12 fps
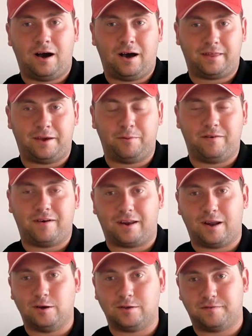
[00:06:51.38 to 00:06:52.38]
I think we've
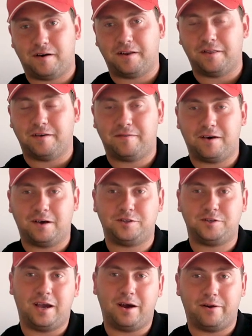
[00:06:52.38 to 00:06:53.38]
had loads of fun in the
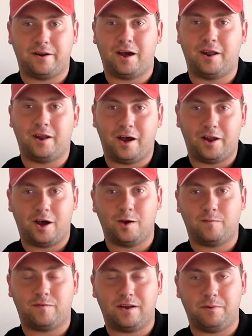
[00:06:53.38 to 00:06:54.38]
first year, and
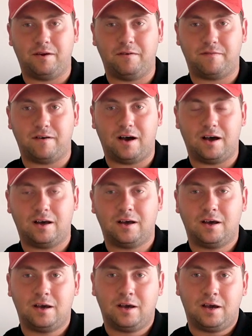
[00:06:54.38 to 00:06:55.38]
hopefully we've
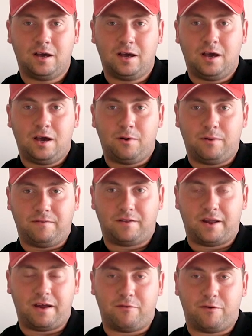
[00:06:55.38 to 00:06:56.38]

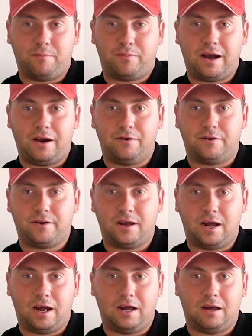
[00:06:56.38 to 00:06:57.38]
done everyone
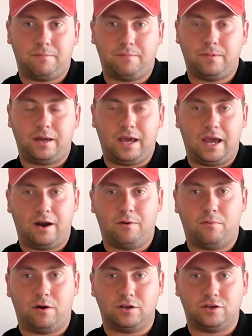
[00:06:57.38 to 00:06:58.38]
proud here
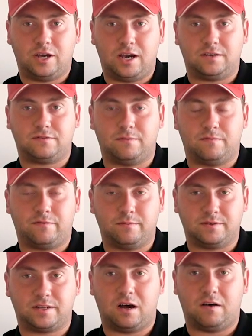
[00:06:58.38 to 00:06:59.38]
at Warren Chase,
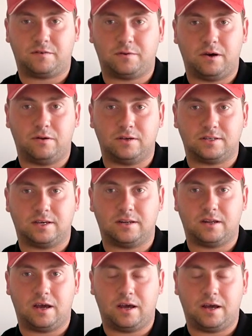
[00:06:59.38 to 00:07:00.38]
from staff to owners
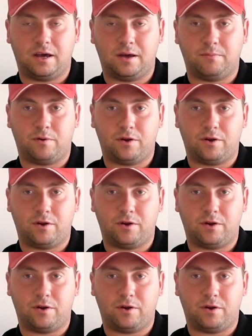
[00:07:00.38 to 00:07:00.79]
and